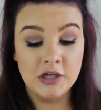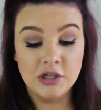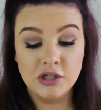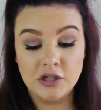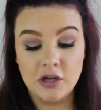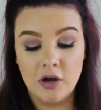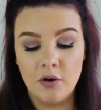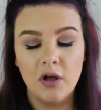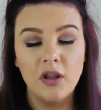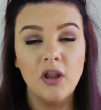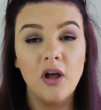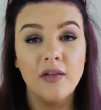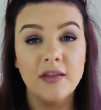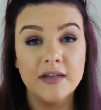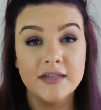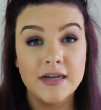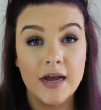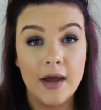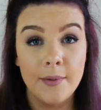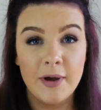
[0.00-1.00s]
So a lot of
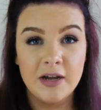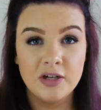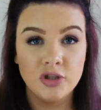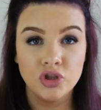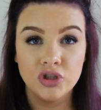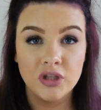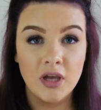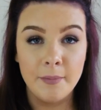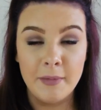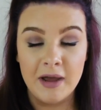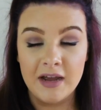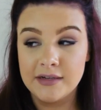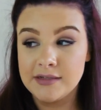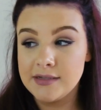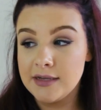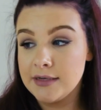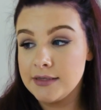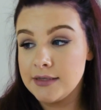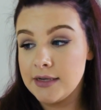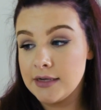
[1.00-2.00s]
the time I just get my hand
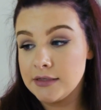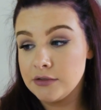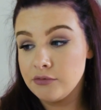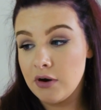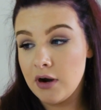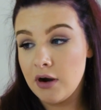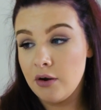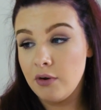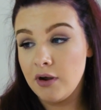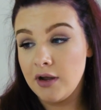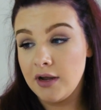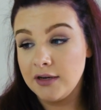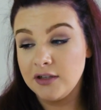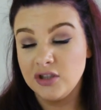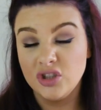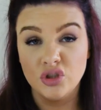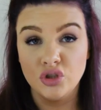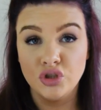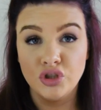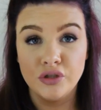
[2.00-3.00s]
sanitizer out
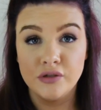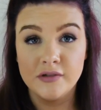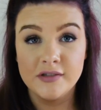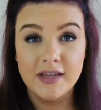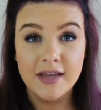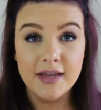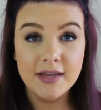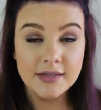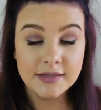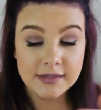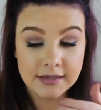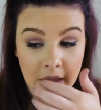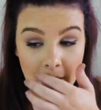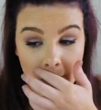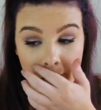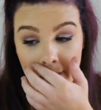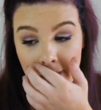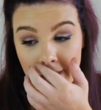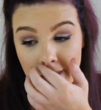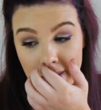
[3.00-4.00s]
and just use this
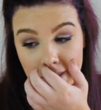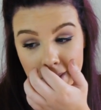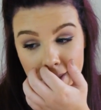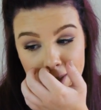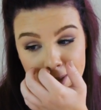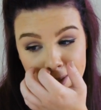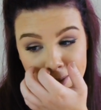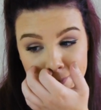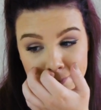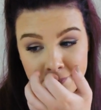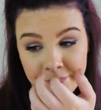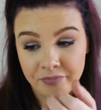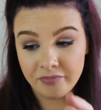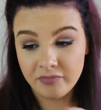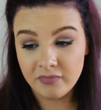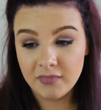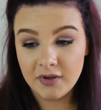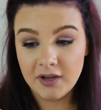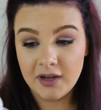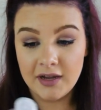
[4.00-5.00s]
um,
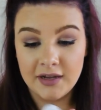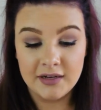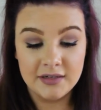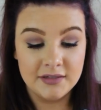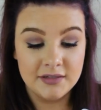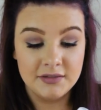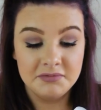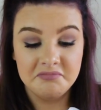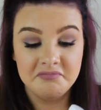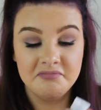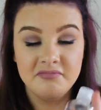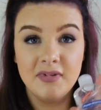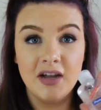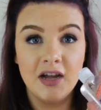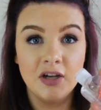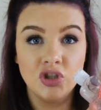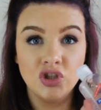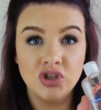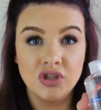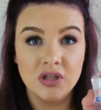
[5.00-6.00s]
and
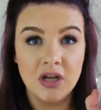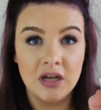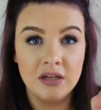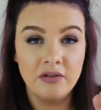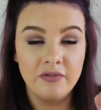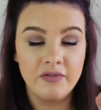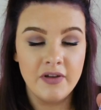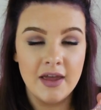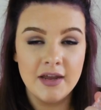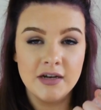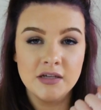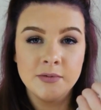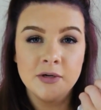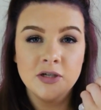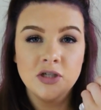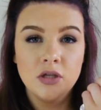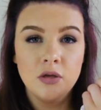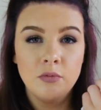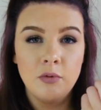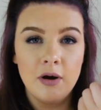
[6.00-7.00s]
I just I love it and
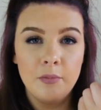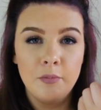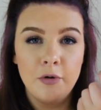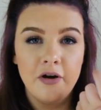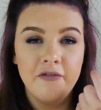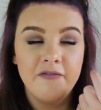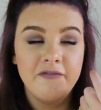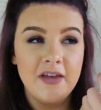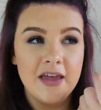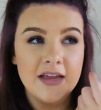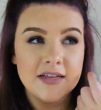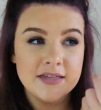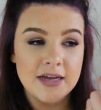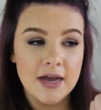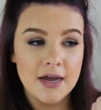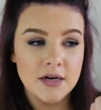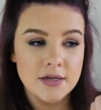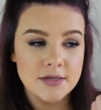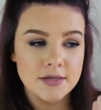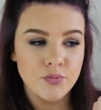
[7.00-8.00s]
especially when I'm wearing fake
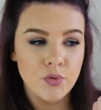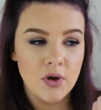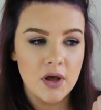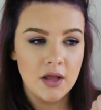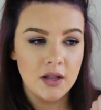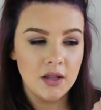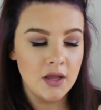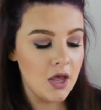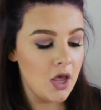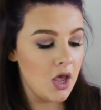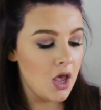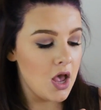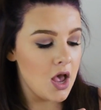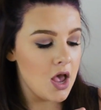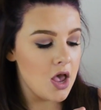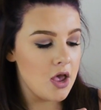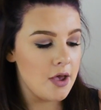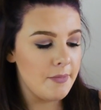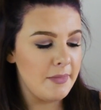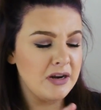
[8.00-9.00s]
tan as well
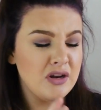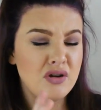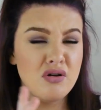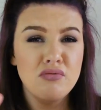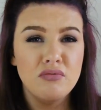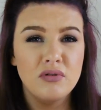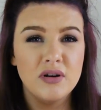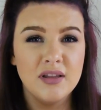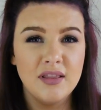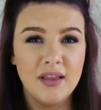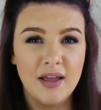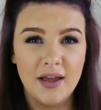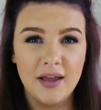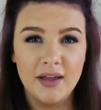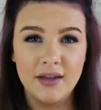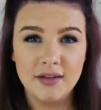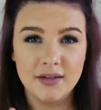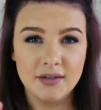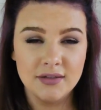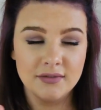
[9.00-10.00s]
um, I don't want to
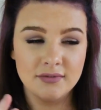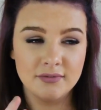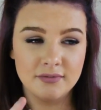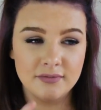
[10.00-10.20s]
like